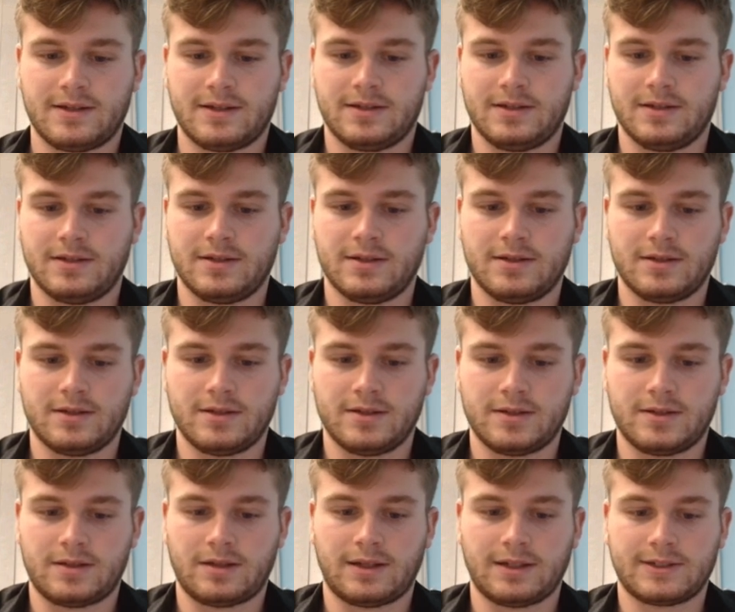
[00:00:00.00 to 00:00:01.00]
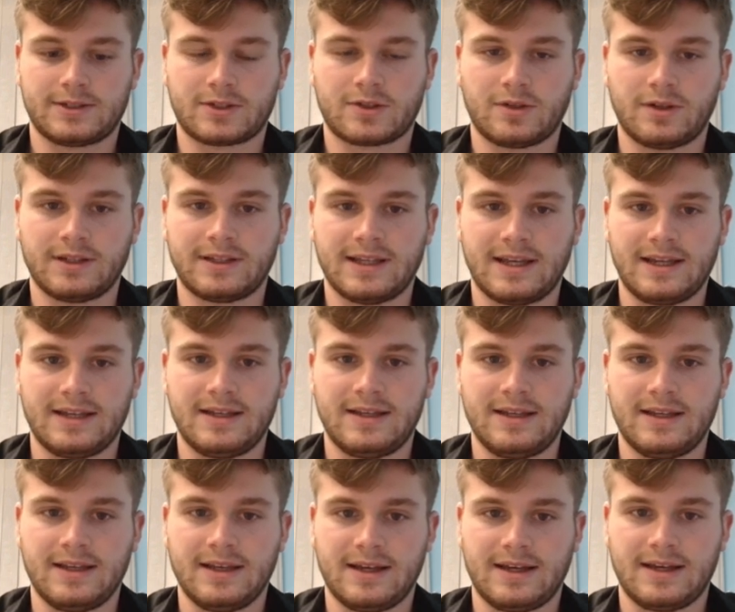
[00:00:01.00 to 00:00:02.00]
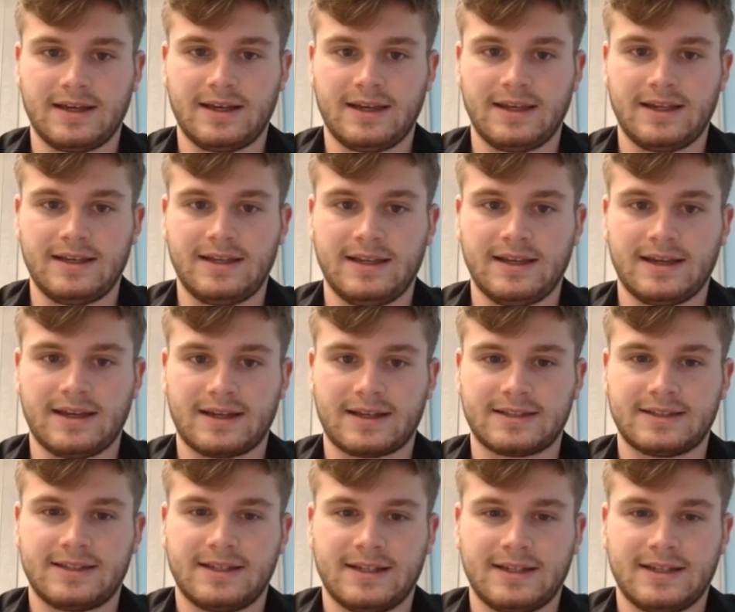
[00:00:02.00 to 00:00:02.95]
let's call it ADX